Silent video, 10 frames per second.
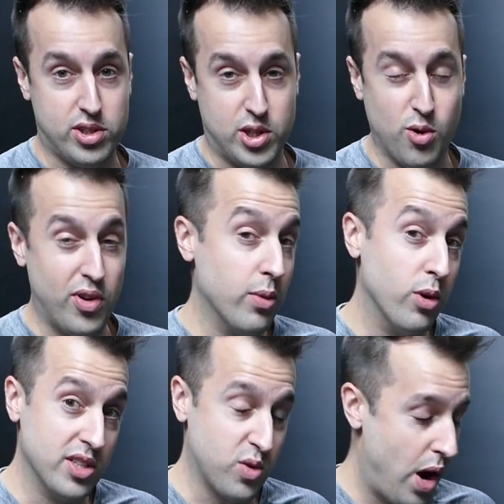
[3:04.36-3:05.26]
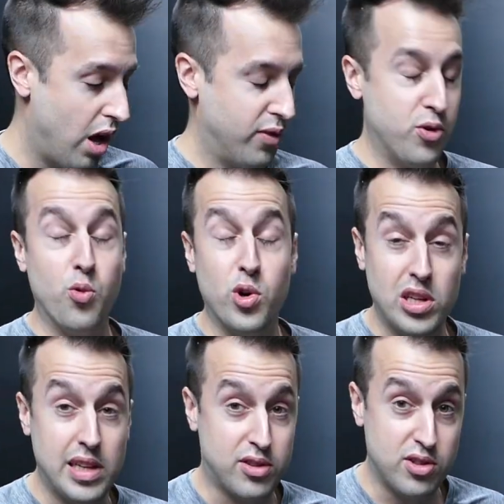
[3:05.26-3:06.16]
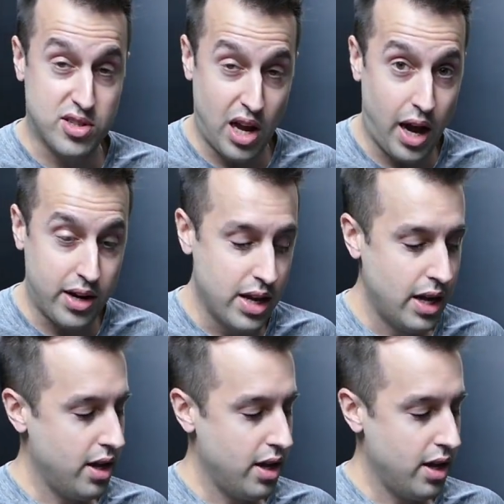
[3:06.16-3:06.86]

SKU available as well. If you really like the design,